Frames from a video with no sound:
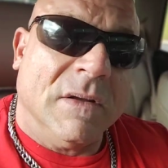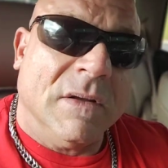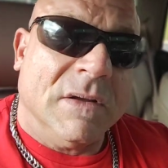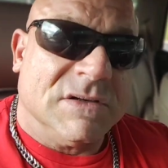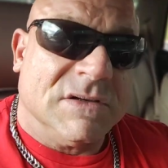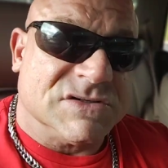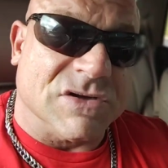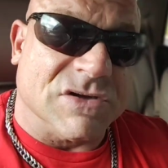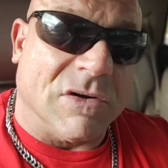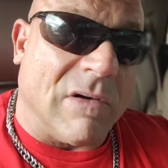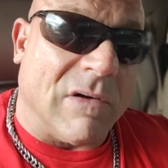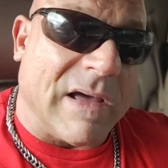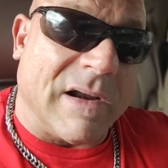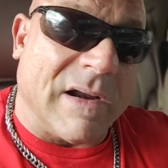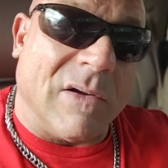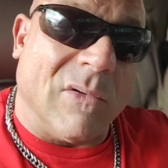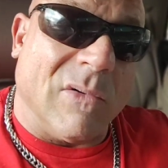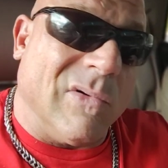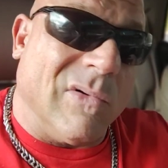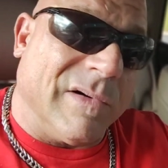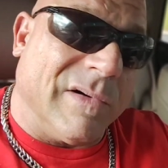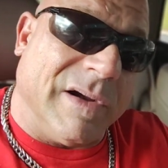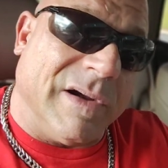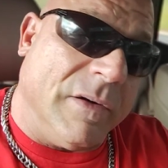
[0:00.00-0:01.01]
So I don't
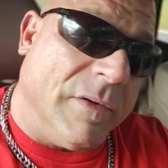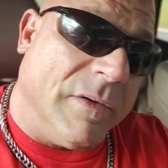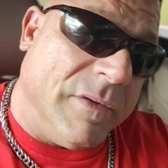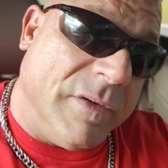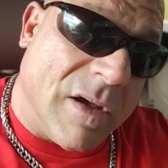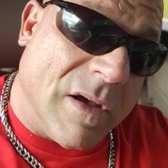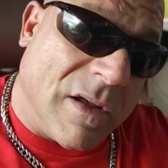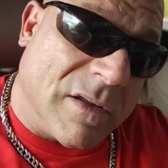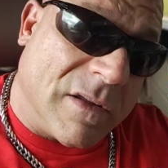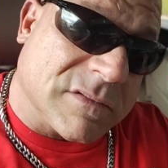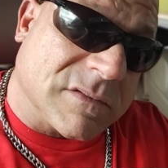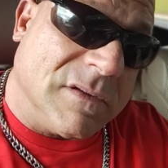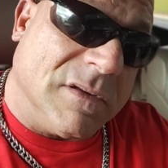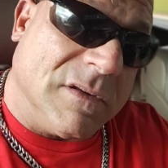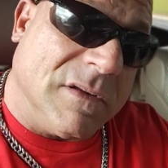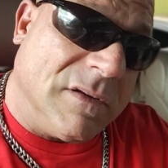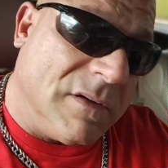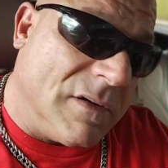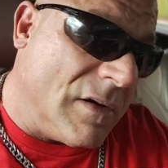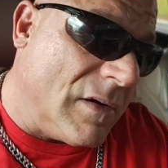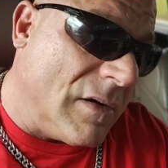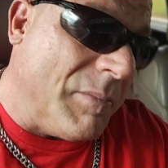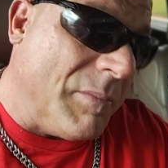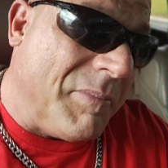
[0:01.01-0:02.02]
want to hear nothing
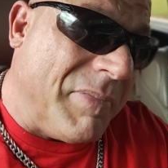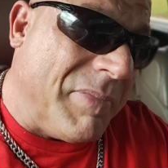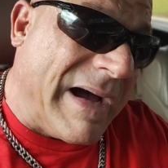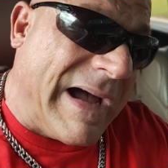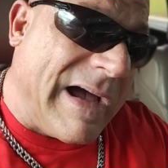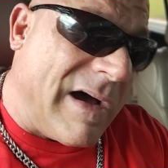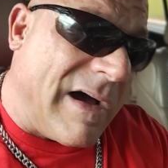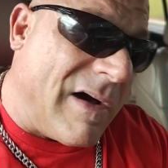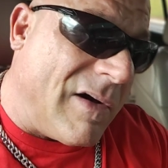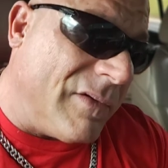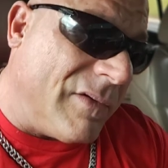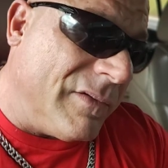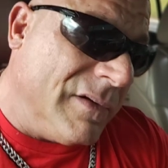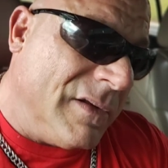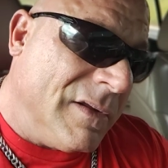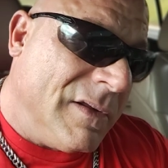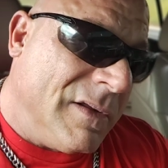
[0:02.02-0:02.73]
about